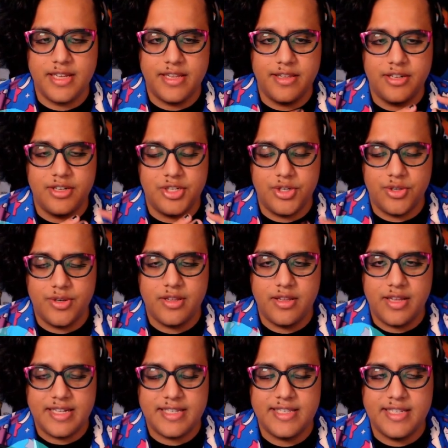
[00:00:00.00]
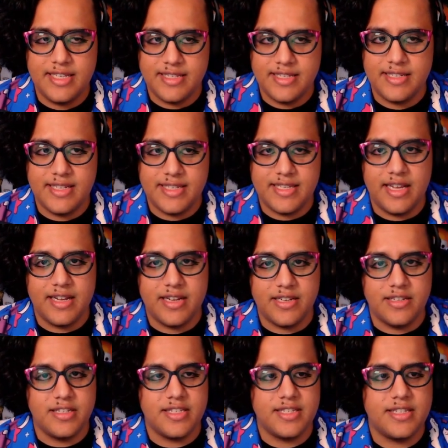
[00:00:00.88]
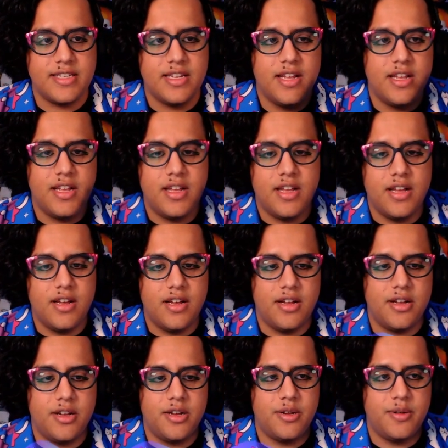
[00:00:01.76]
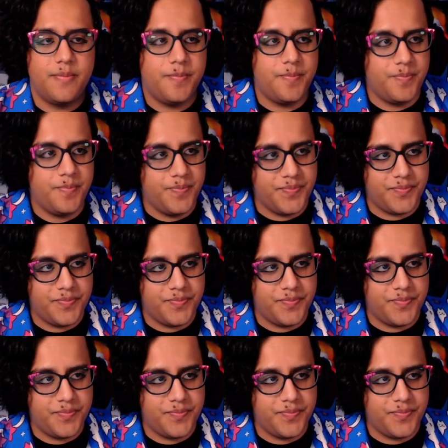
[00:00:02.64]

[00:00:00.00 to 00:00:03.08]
and then during that 60 seconds, then